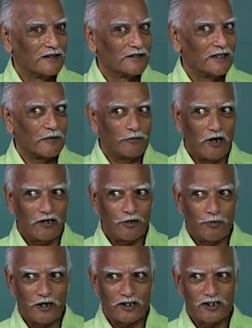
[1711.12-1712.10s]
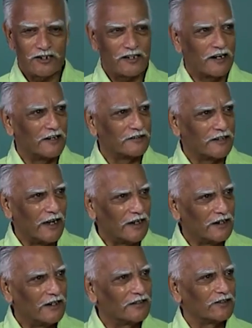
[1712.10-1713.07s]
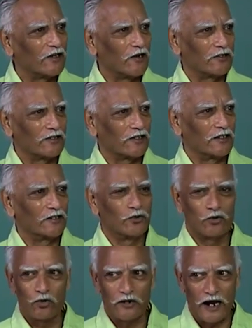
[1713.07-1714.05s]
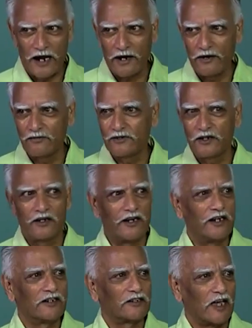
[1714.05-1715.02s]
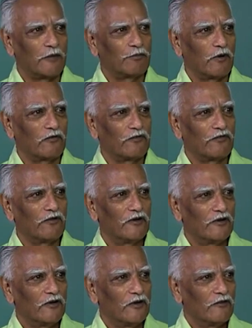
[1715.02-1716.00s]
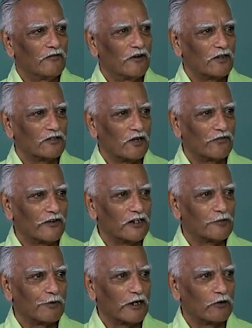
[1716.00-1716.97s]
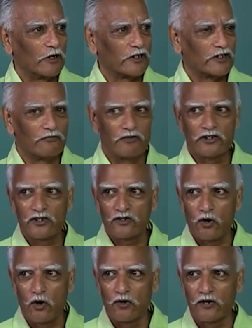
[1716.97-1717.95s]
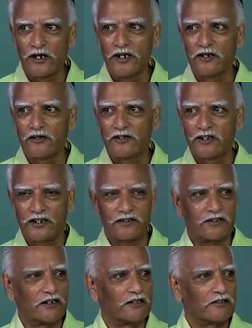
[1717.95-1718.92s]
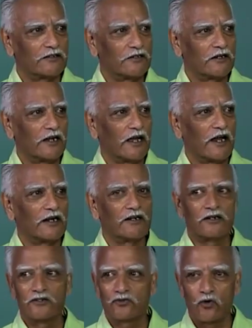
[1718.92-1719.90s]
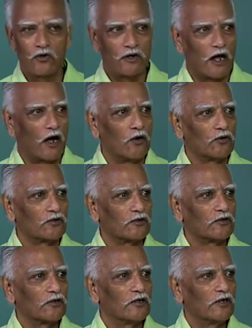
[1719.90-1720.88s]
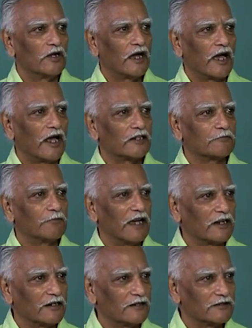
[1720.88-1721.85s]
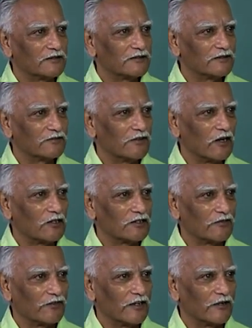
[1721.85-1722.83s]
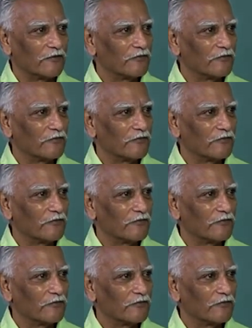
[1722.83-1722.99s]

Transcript: Their preoccupations are entirely theological. You do not have the Greek type of philosophical speculation which is already rejected and thrown out as pagan philosophy.